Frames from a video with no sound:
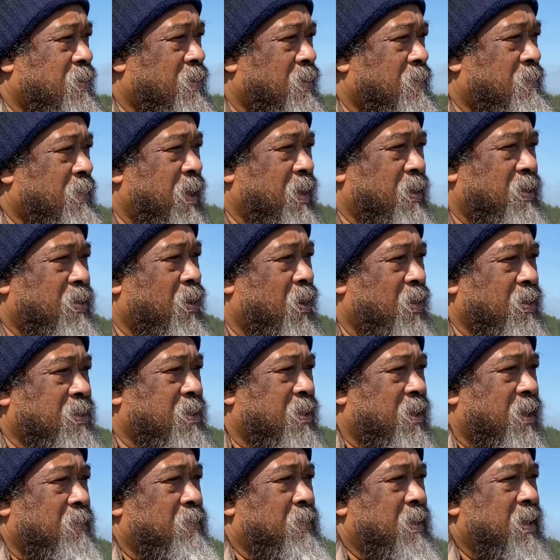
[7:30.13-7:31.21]
My thoughts
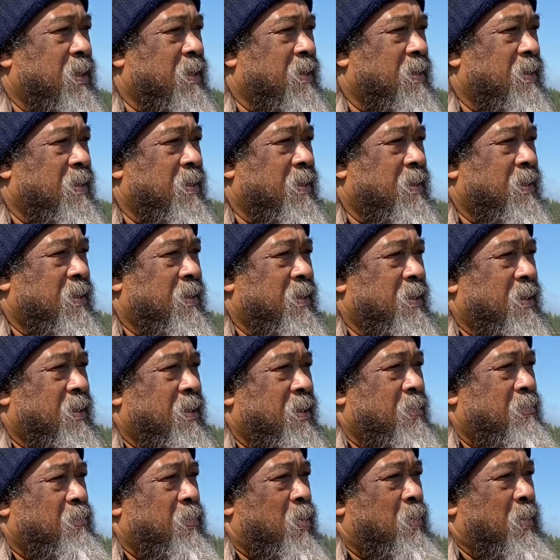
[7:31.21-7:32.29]
are not me,
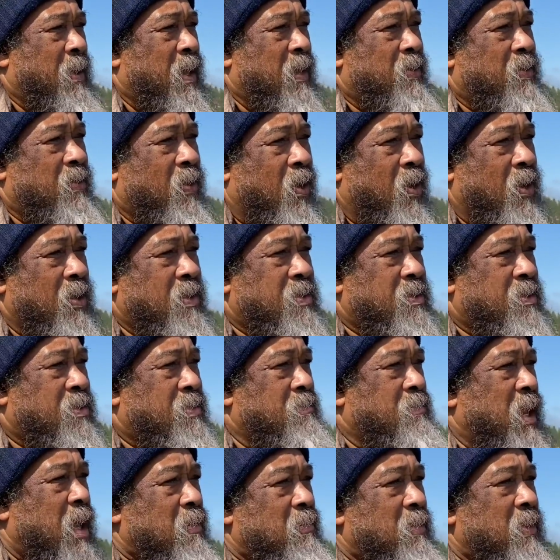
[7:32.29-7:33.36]
but my thoughts
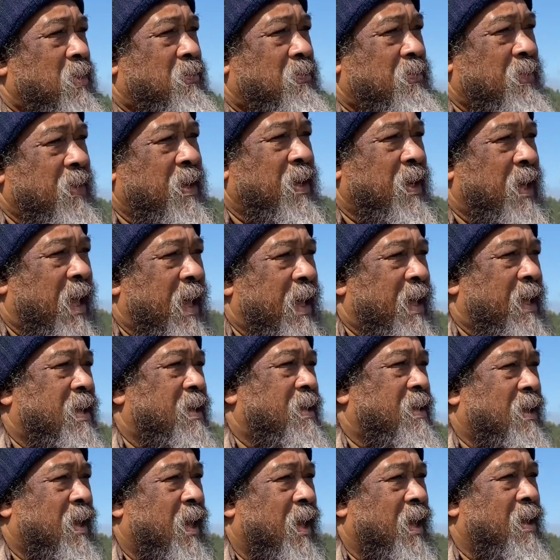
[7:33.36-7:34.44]
make me feel like
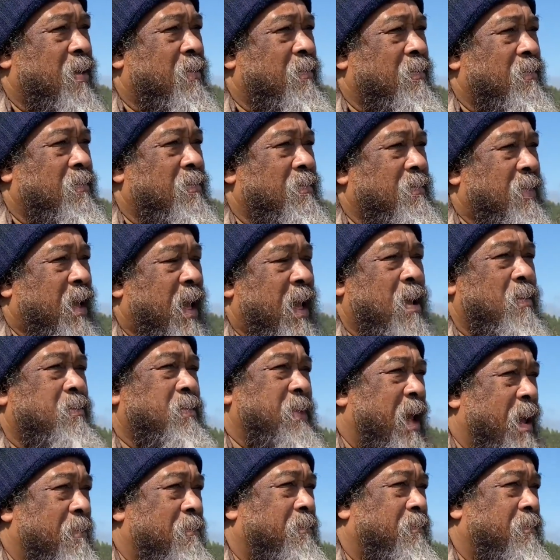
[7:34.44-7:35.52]
I am
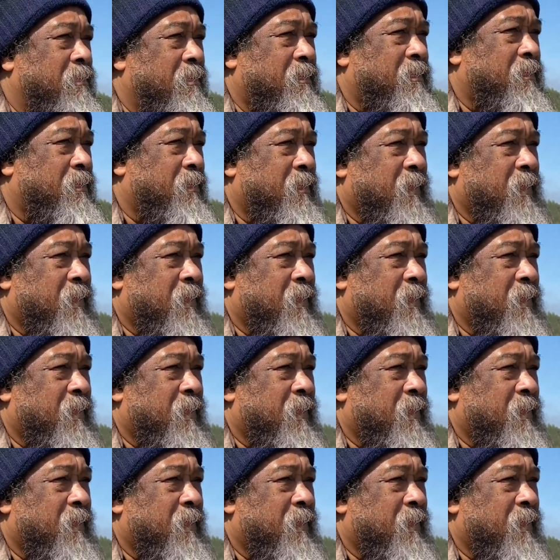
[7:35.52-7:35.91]
them.